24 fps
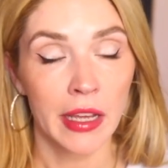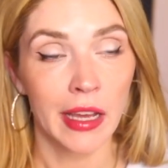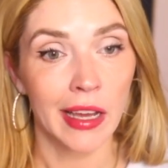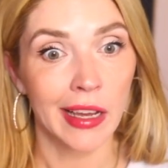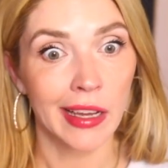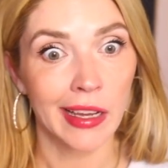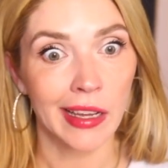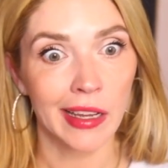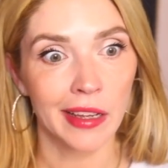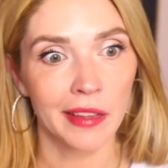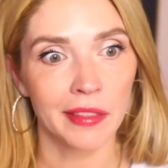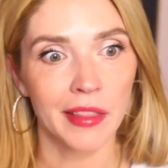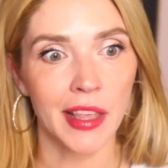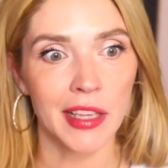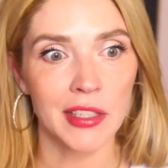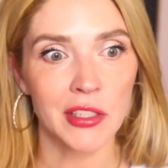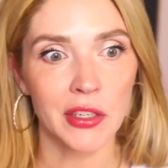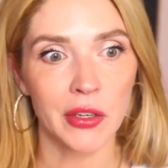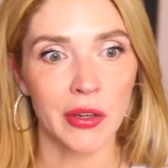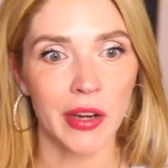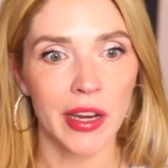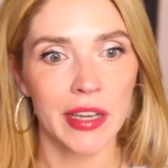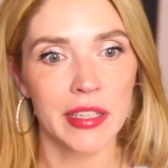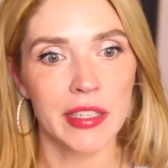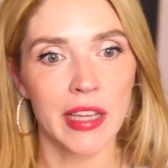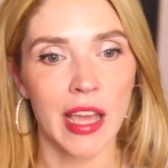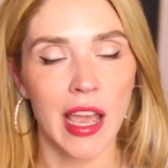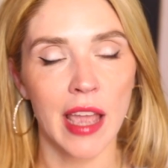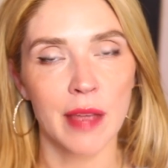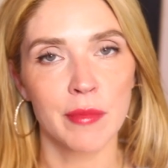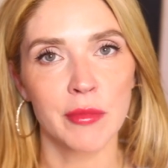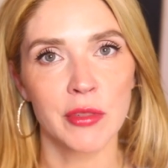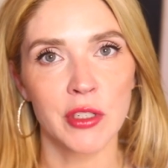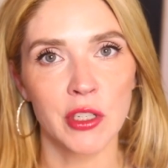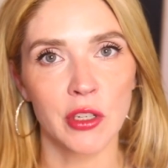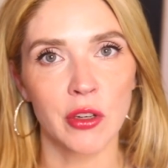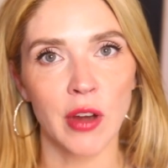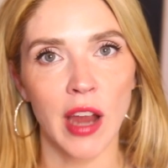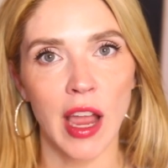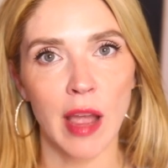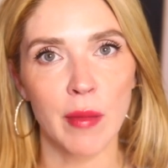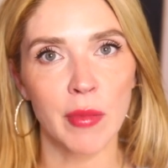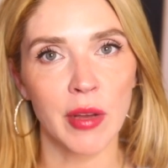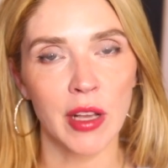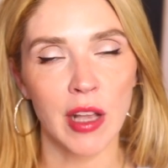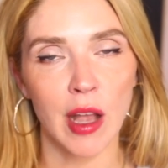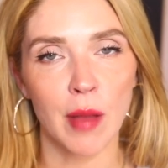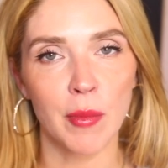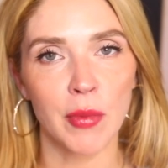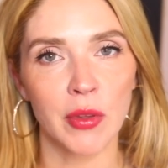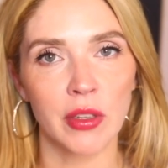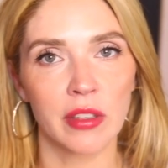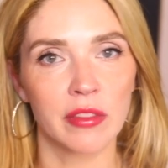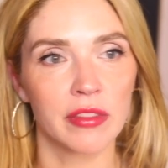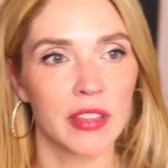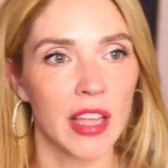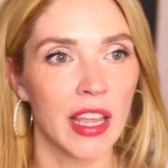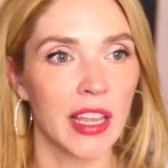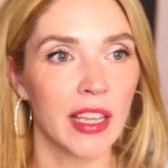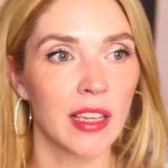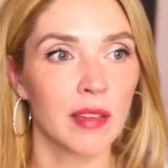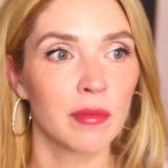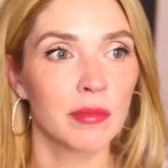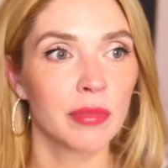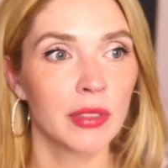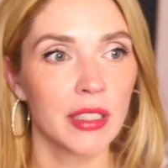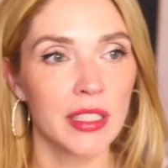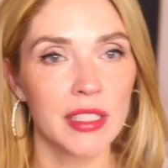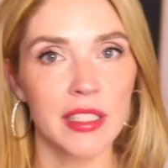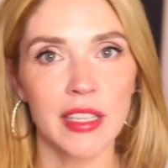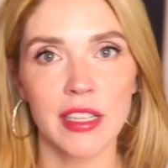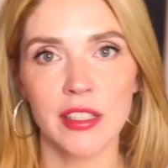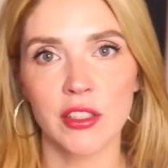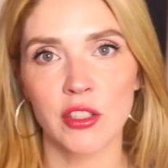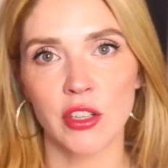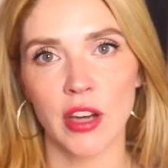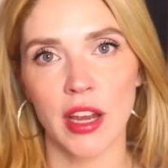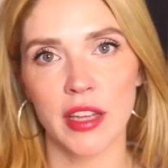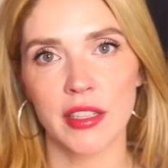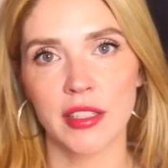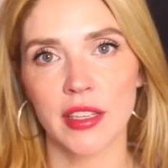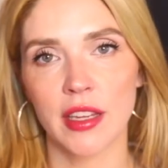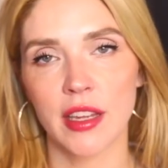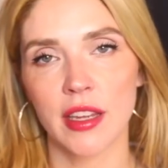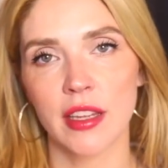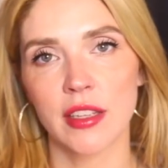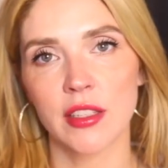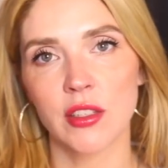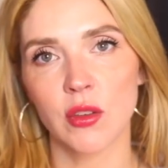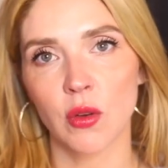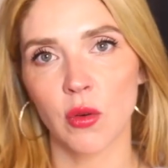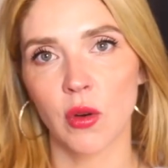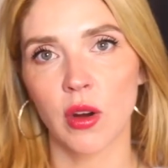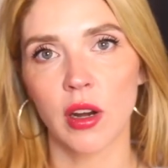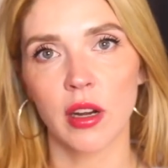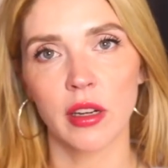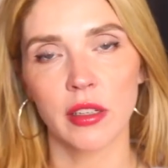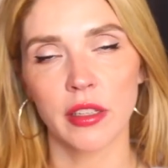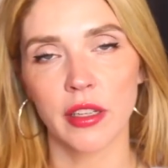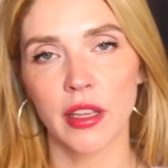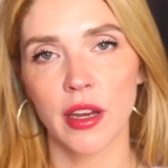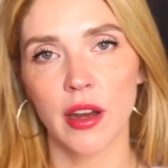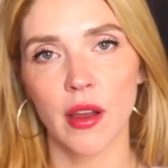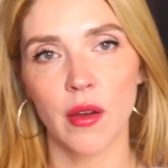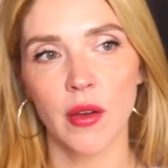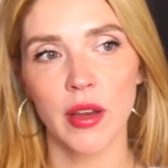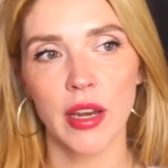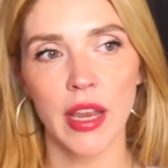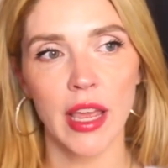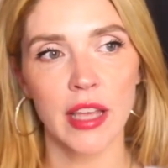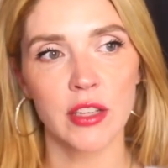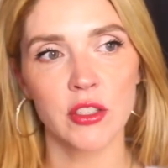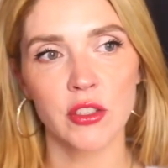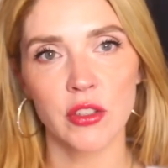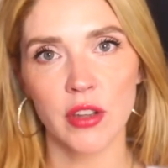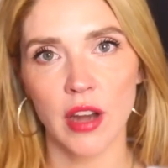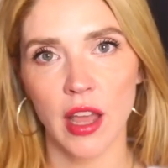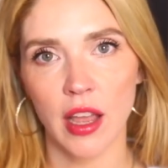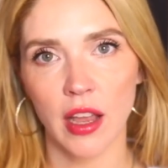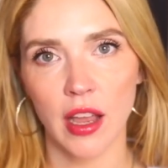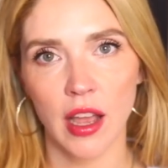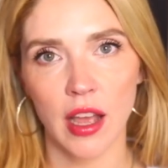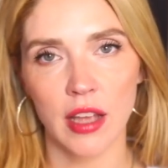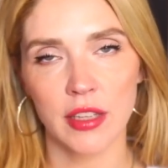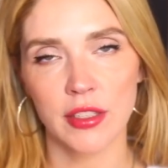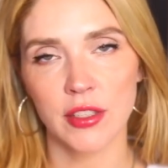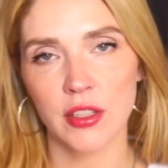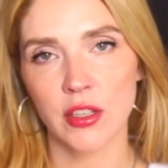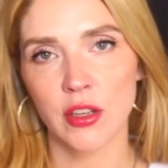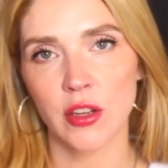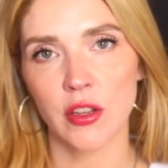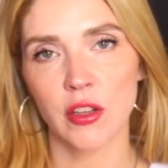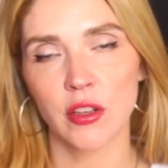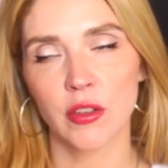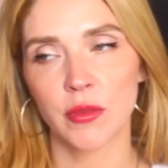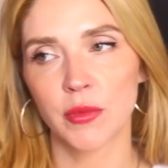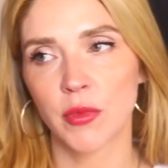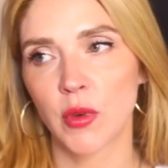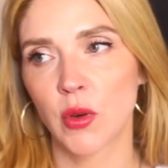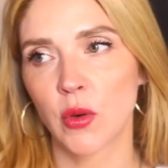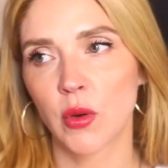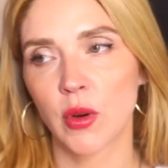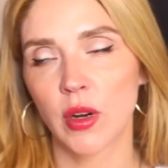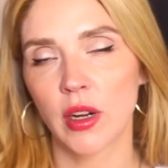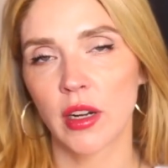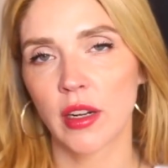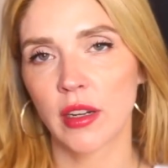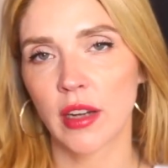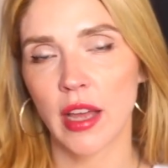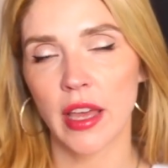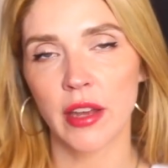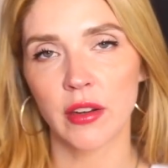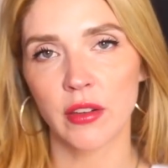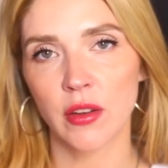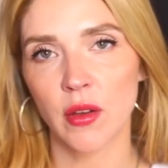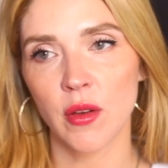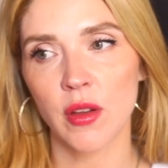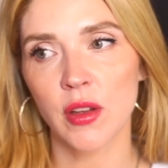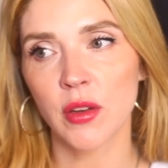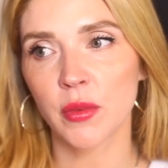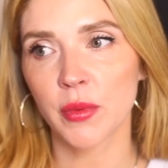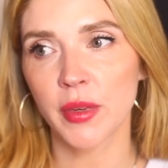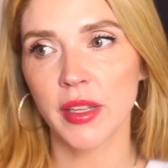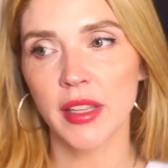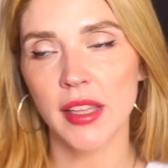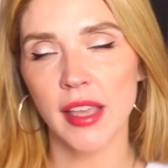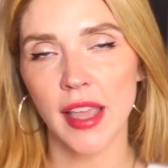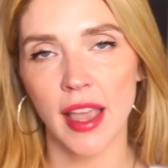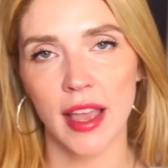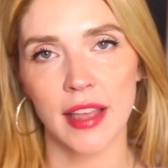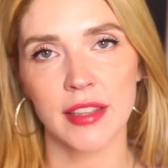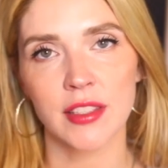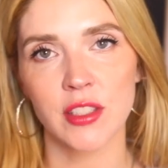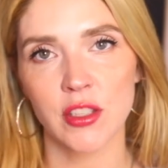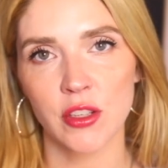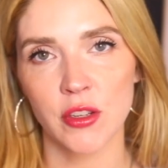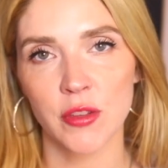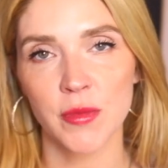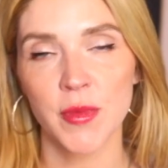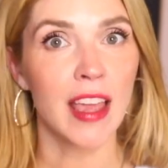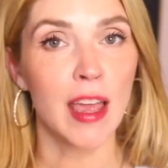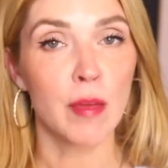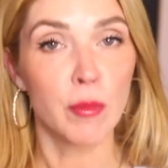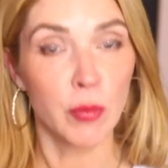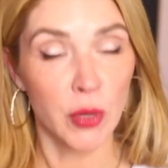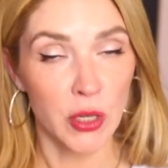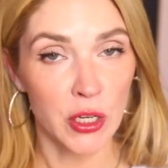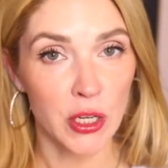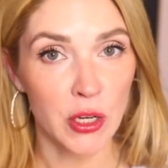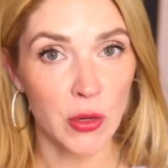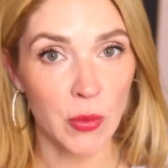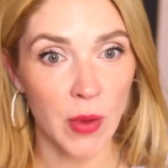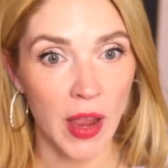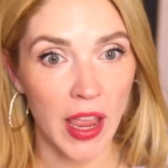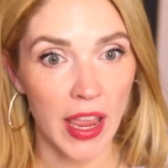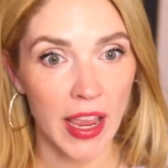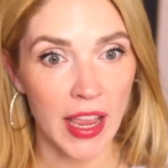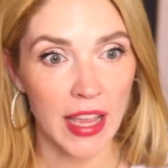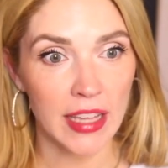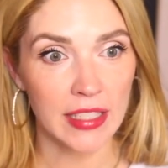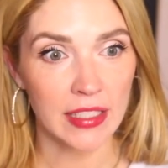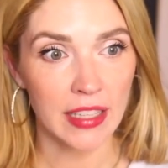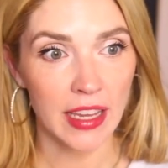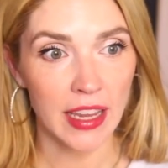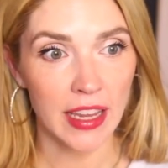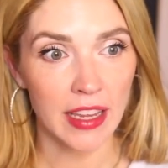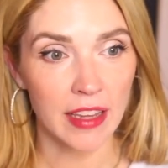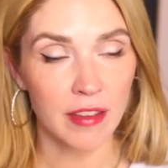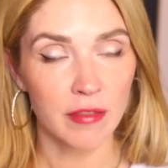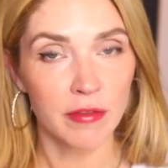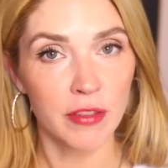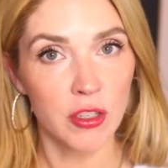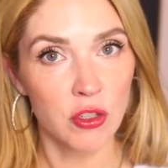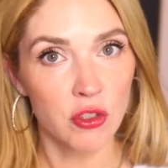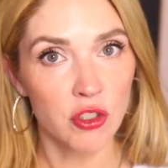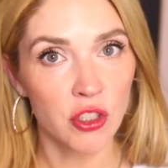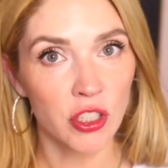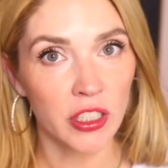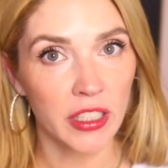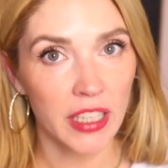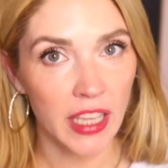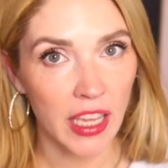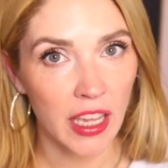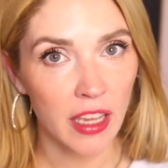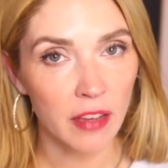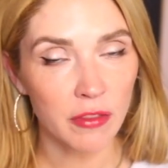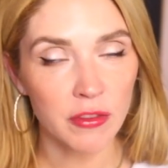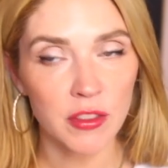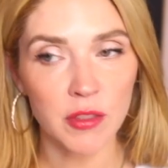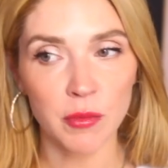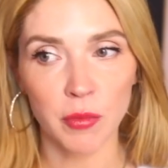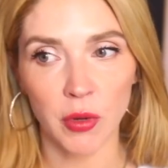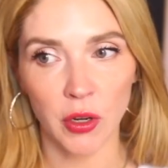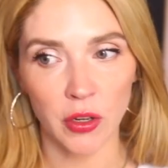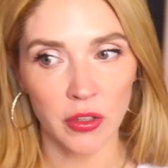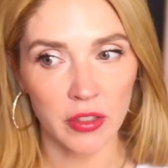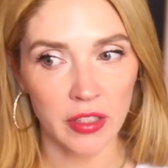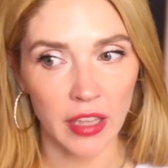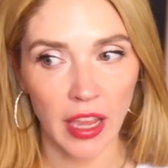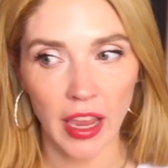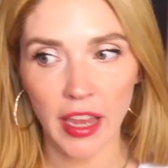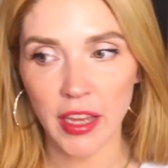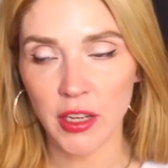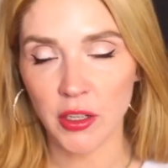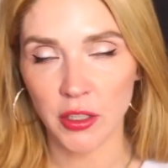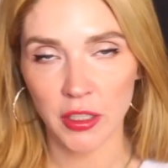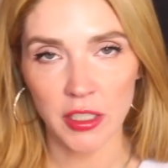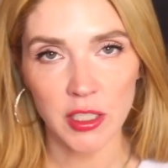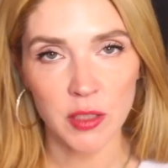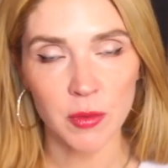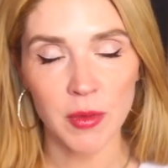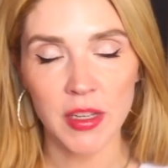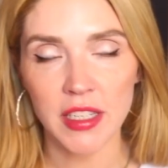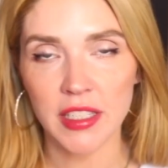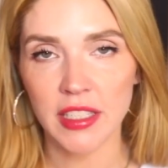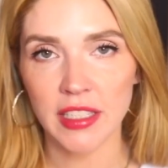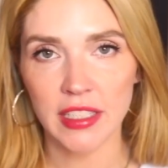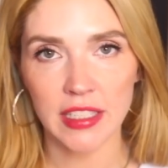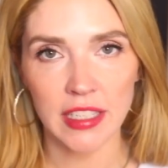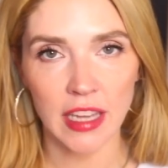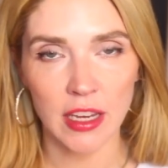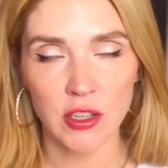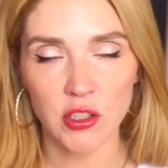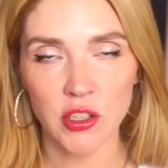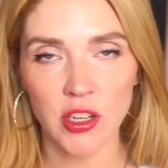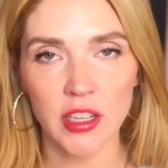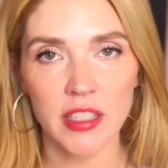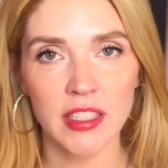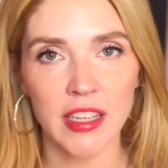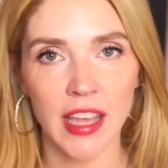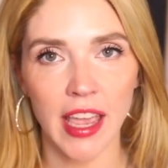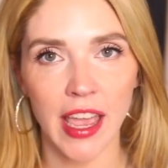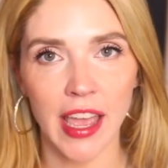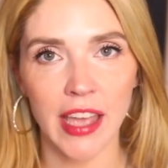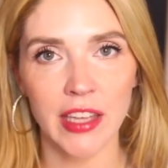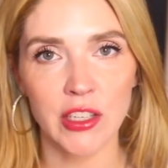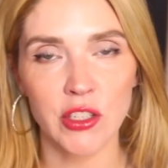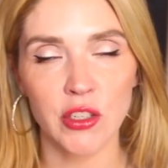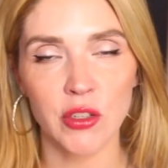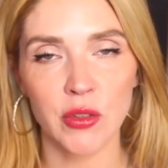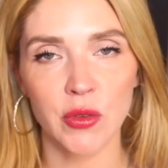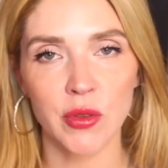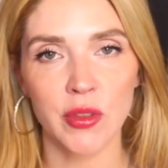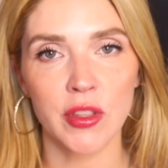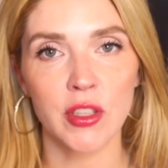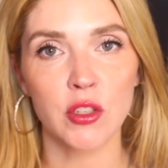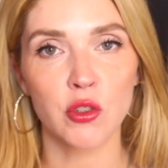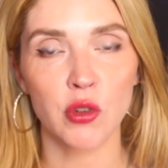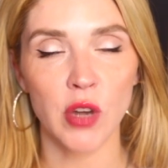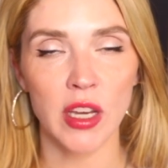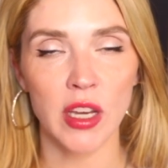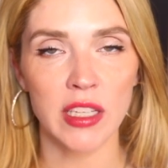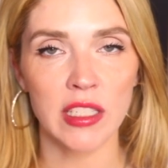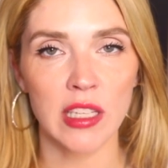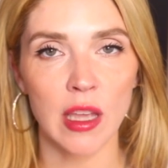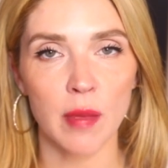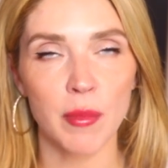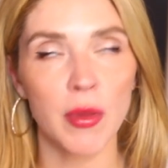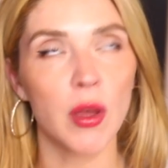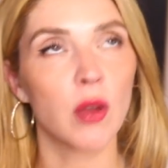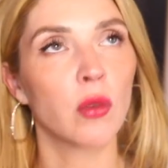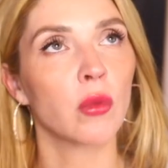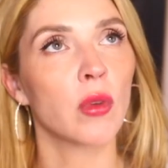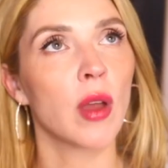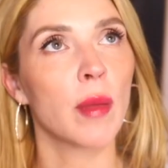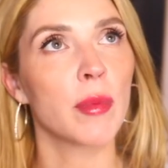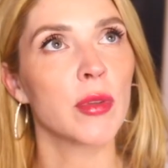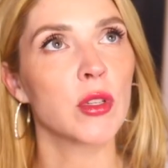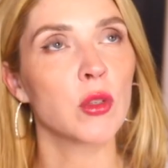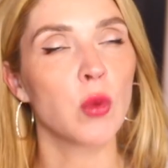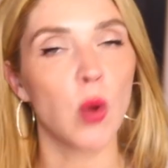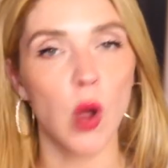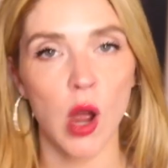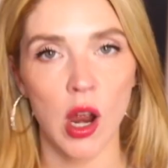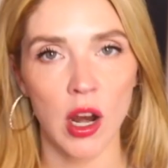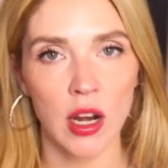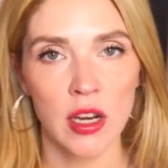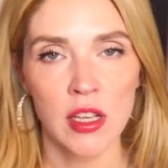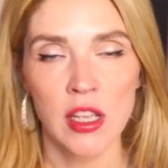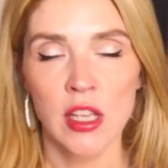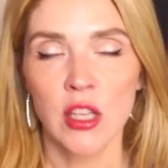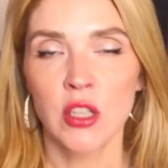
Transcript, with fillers: Uh, that's a great time to grab a couple of like princess dresses or, you know, an astronaut costume or, I don't know, a gorilla costume and put it away as a future gift, birthday, Christmas, etc., to add to the dress up repertoire.